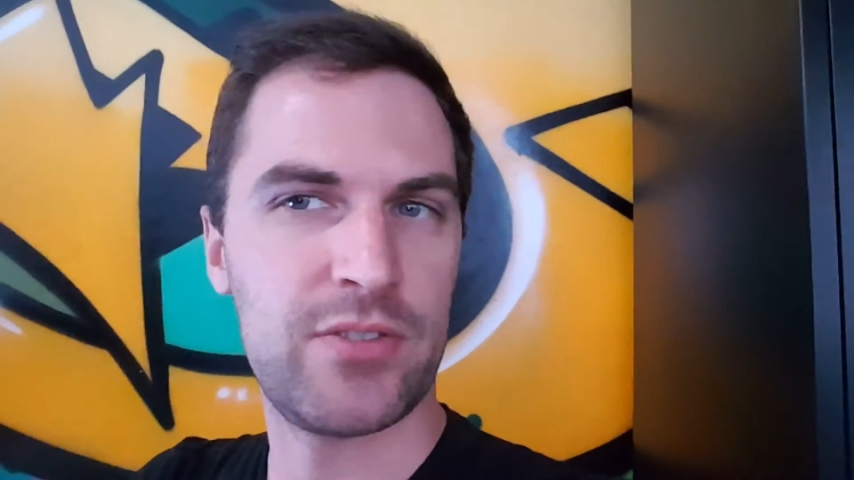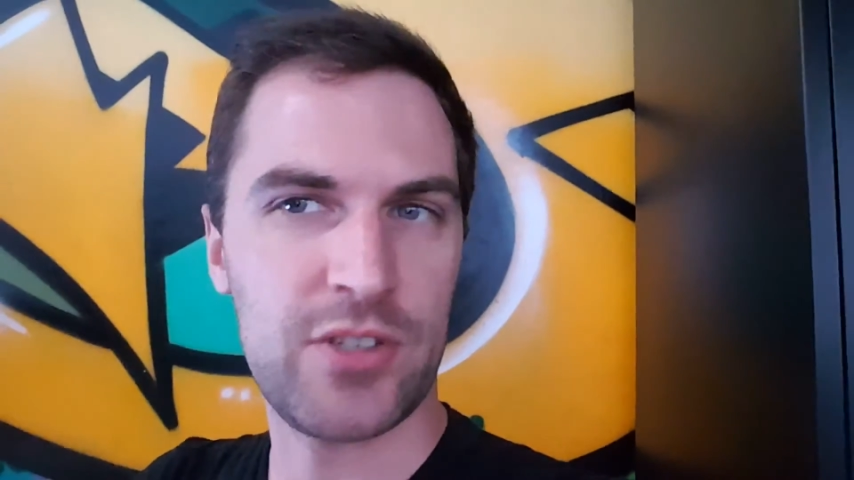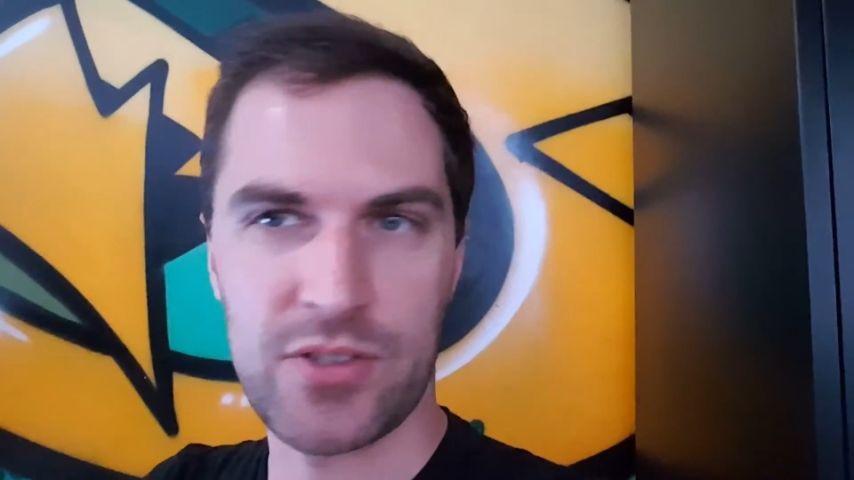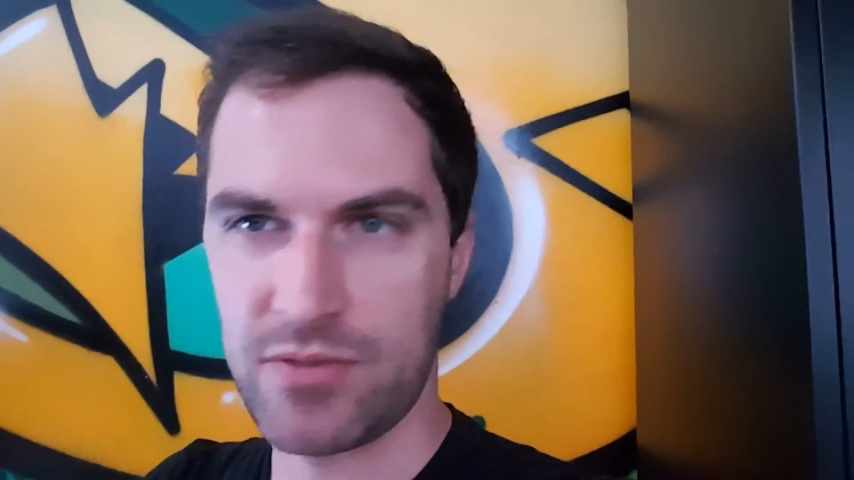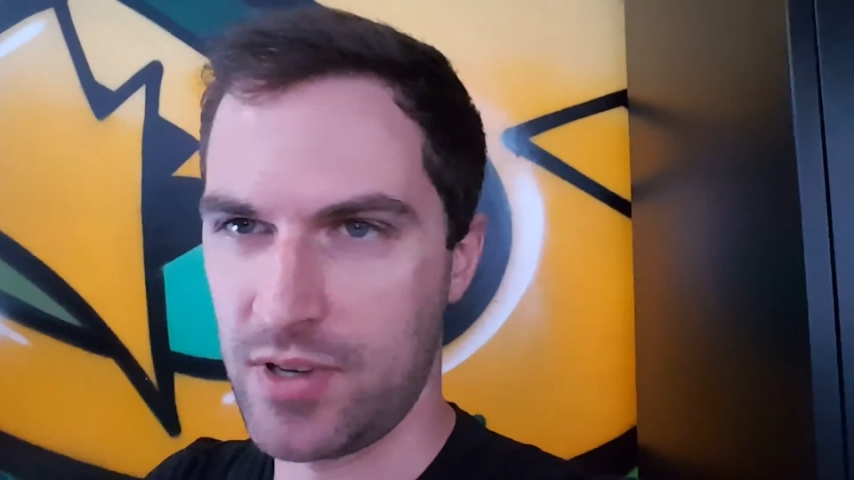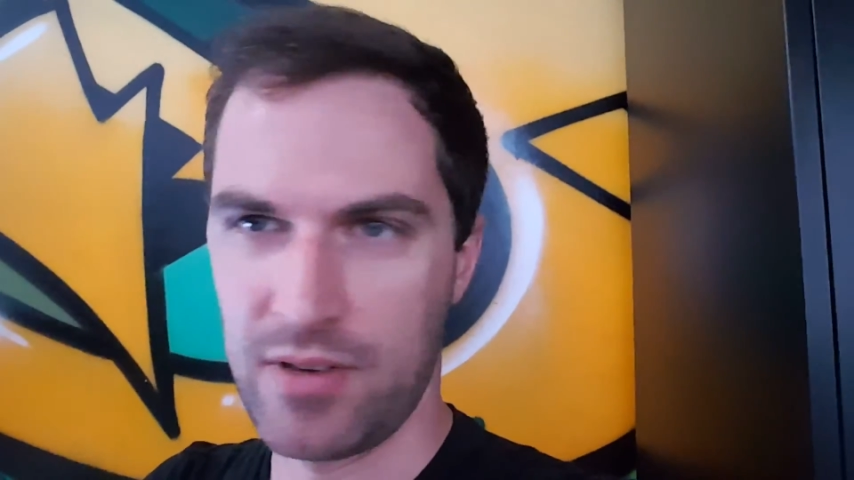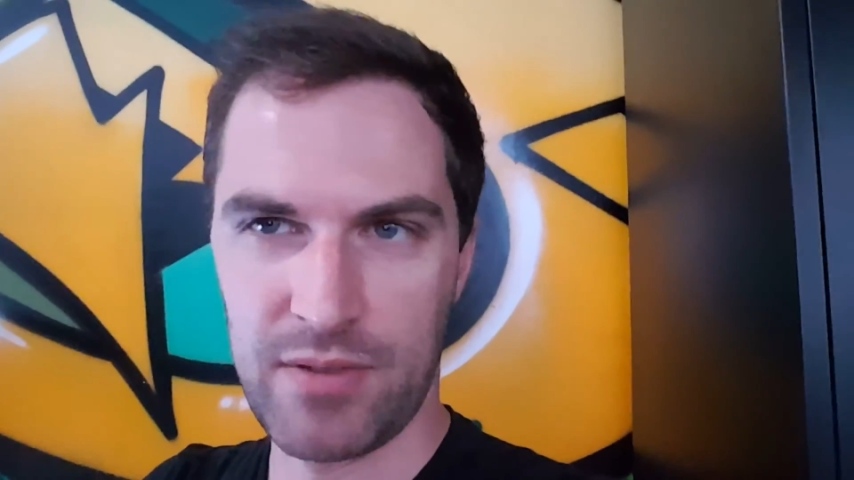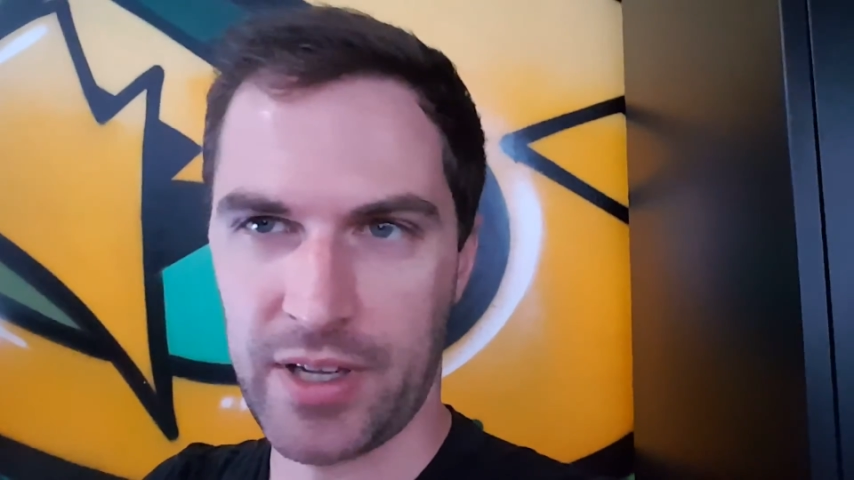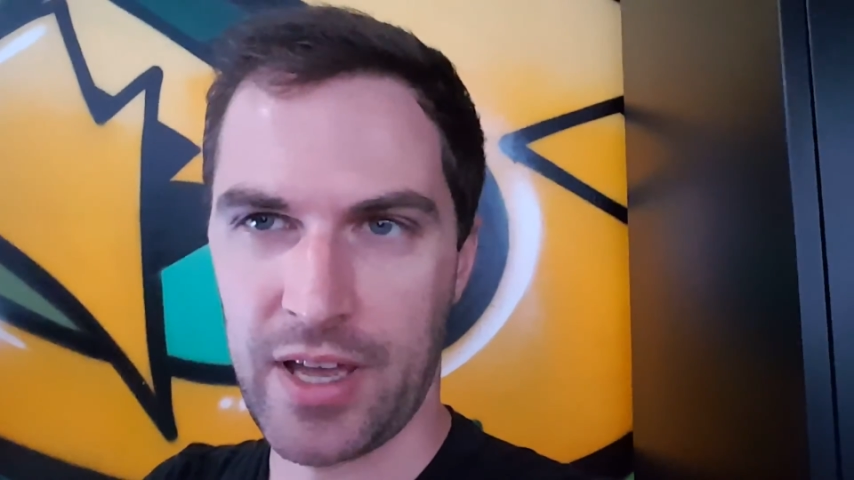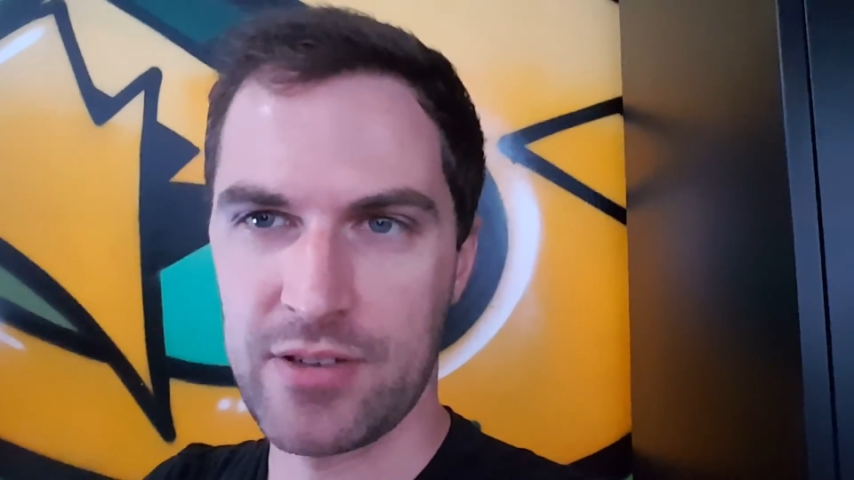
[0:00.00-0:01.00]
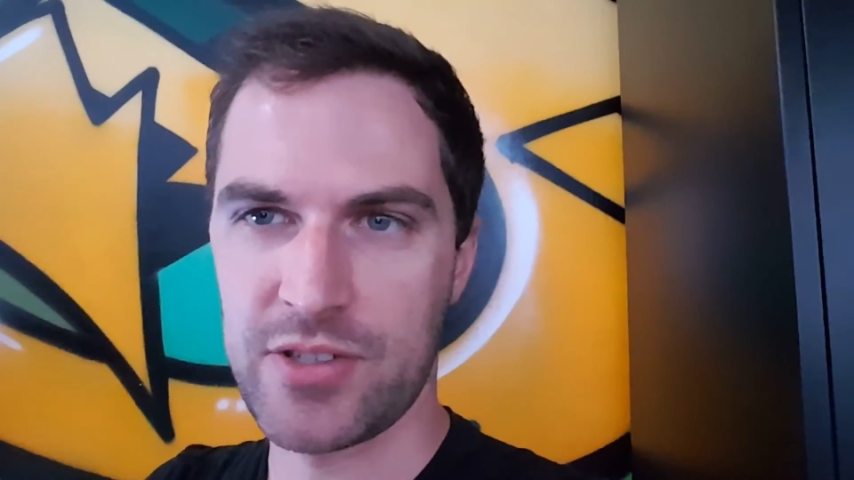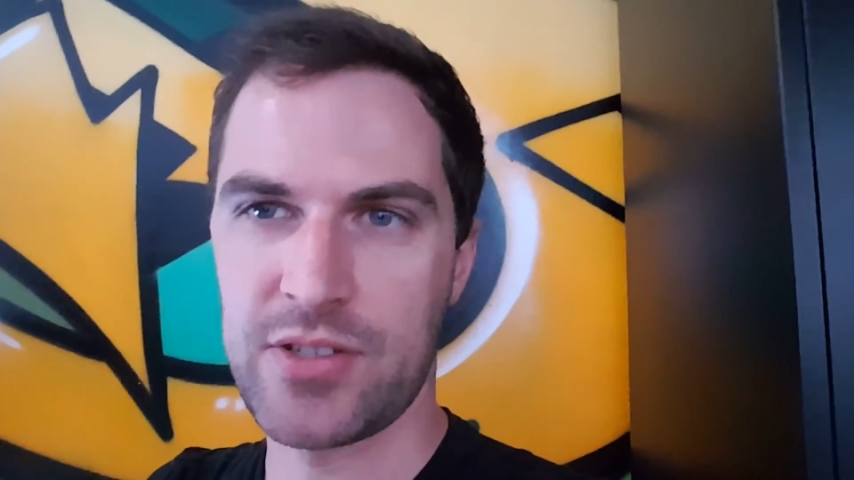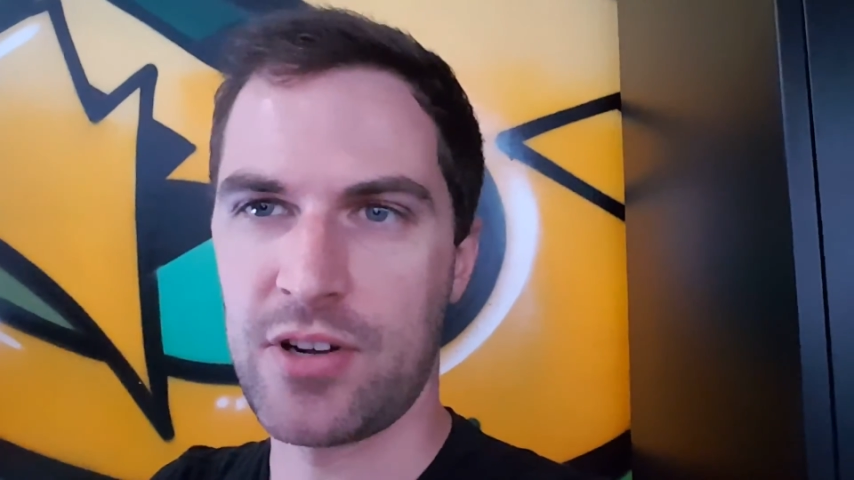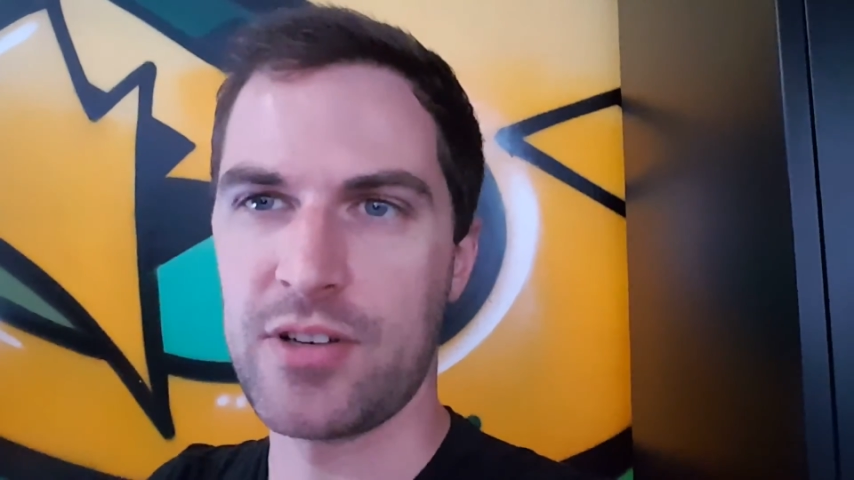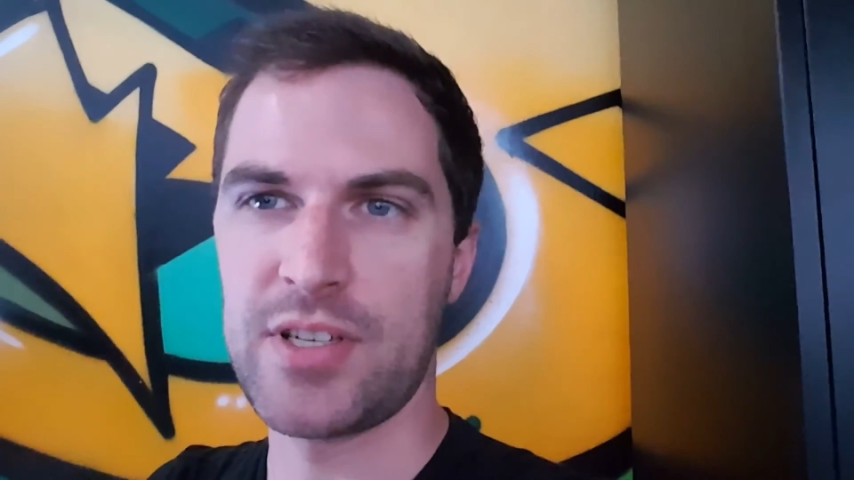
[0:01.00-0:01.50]
just, again,
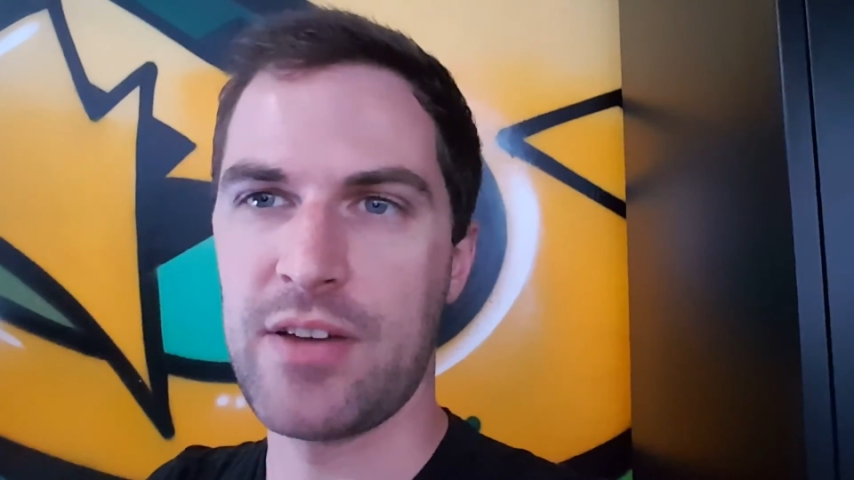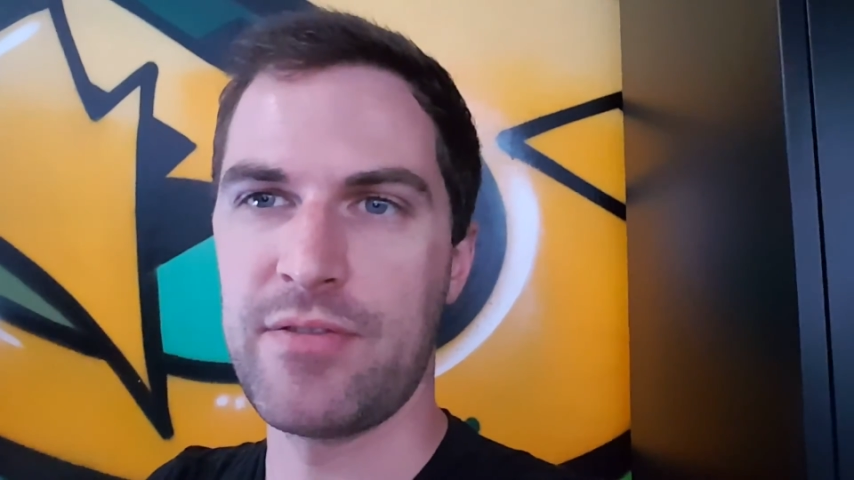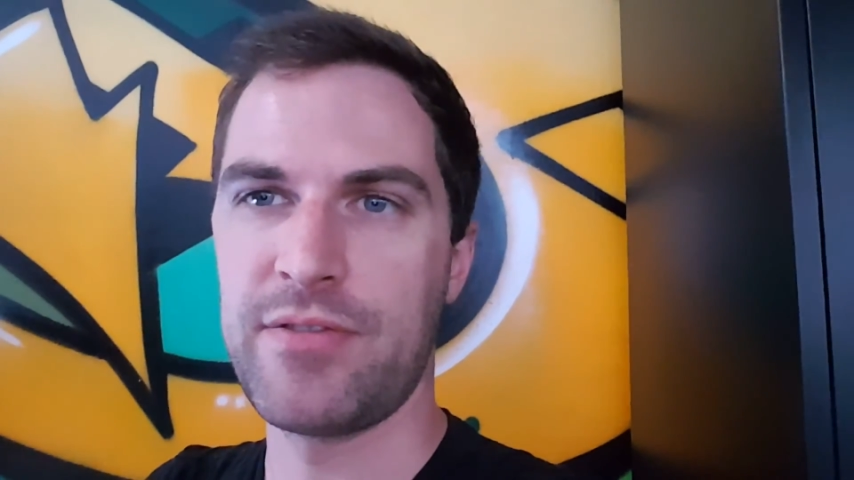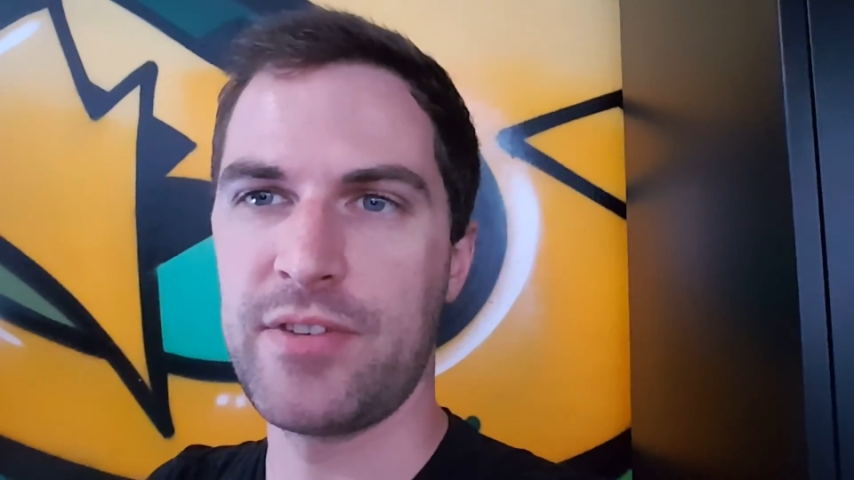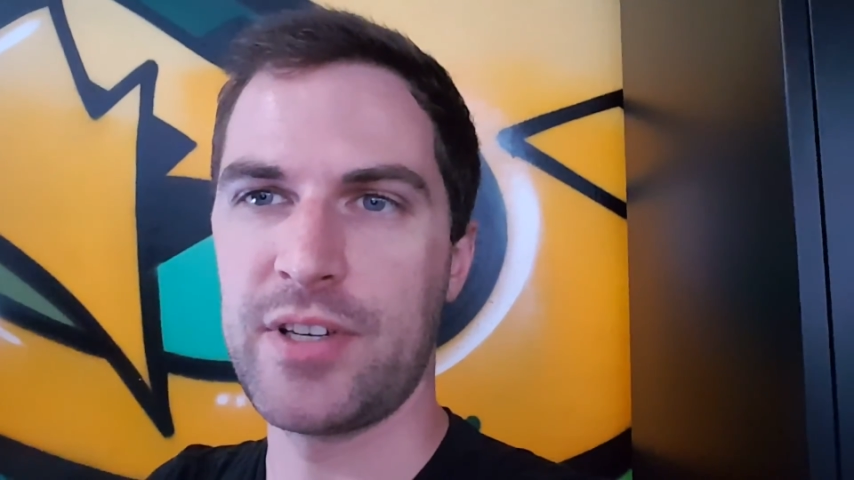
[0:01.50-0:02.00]
just our dev